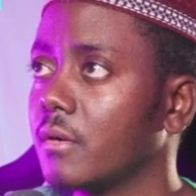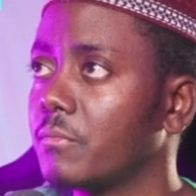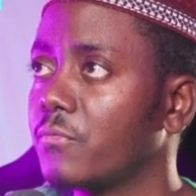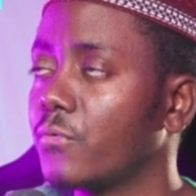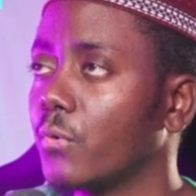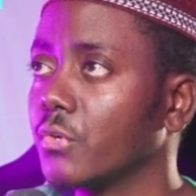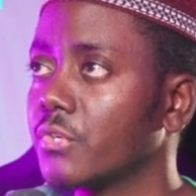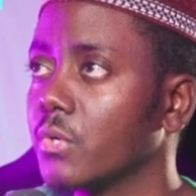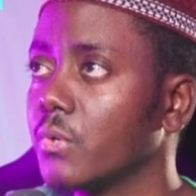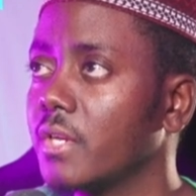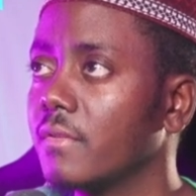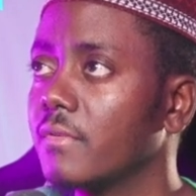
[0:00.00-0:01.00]
folder
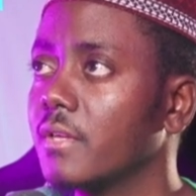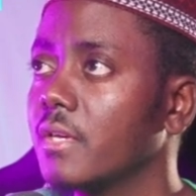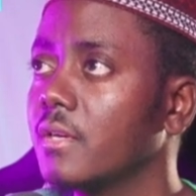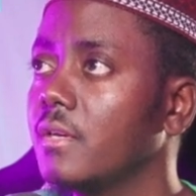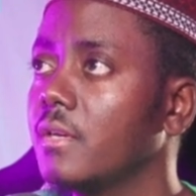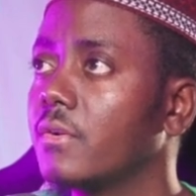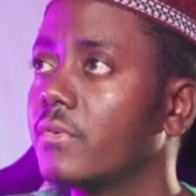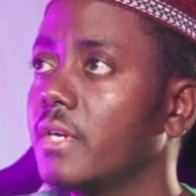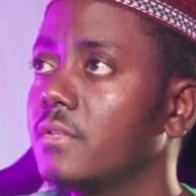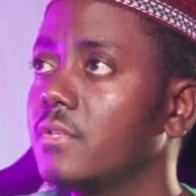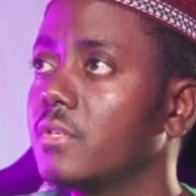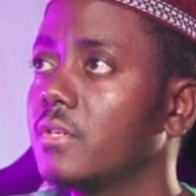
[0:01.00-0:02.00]
looking thing
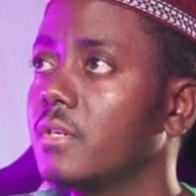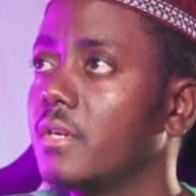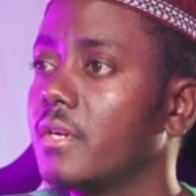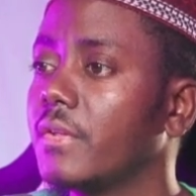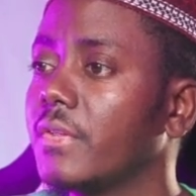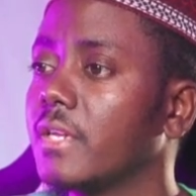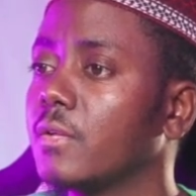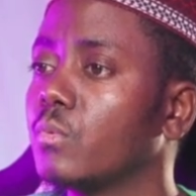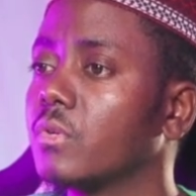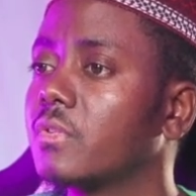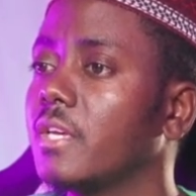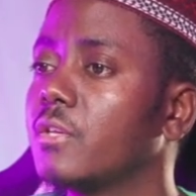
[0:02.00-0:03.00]
right here, and then it
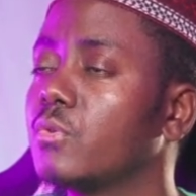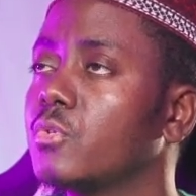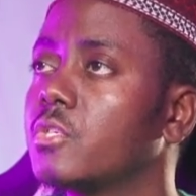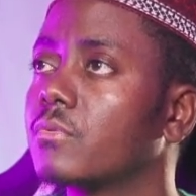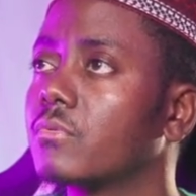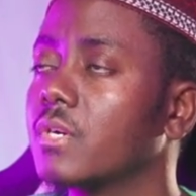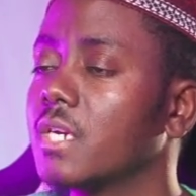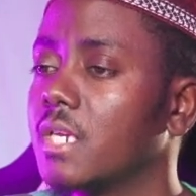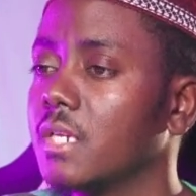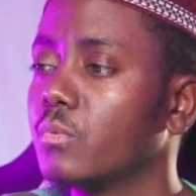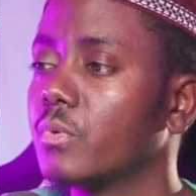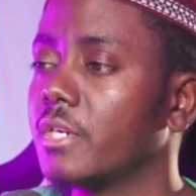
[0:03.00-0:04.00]
will take you
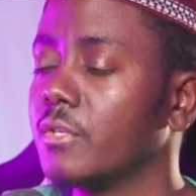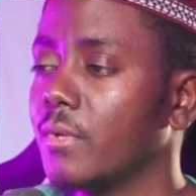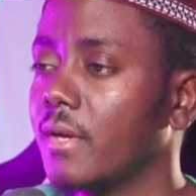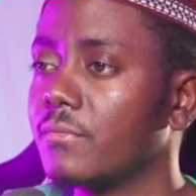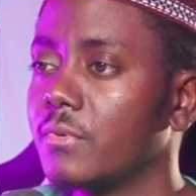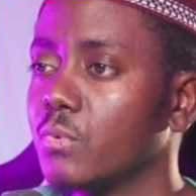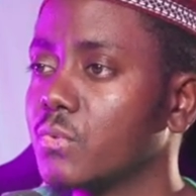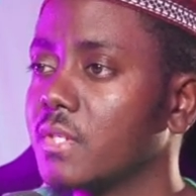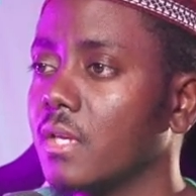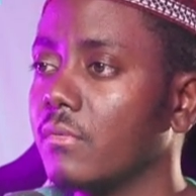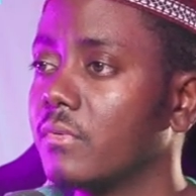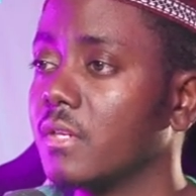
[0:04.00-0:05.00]
directly wherever you
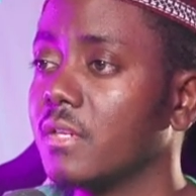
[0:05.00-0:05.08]
saved it.